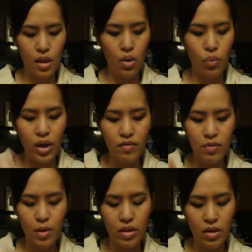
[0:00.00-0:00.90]
away from
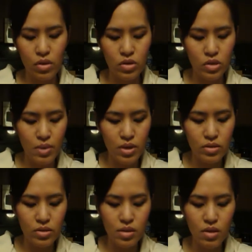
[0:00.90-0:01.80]
all the other
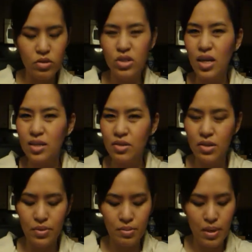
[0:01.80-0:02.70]
smells. You know, do you guys agree
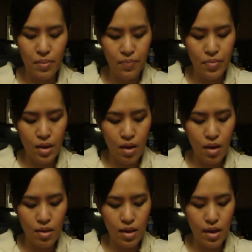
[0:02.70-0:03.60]
with me
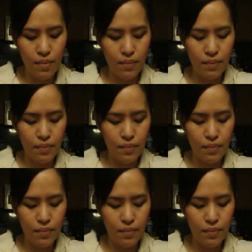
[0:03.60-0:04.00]
on that?